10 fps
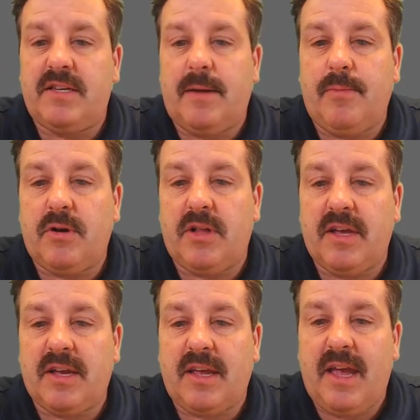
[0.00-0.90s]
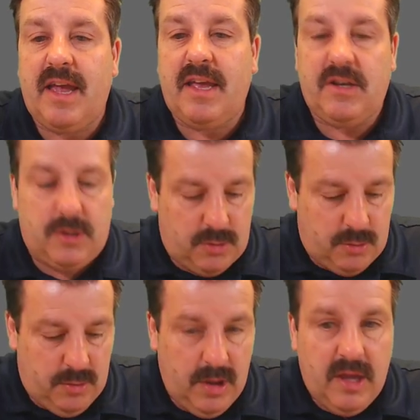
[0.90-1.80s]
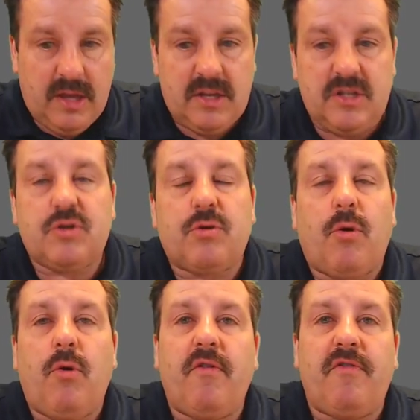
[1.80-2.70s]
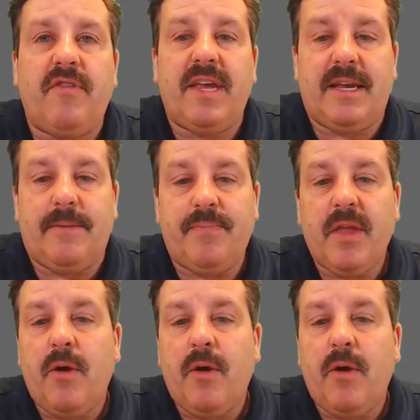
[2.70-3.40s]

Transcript: Double click and do Control V.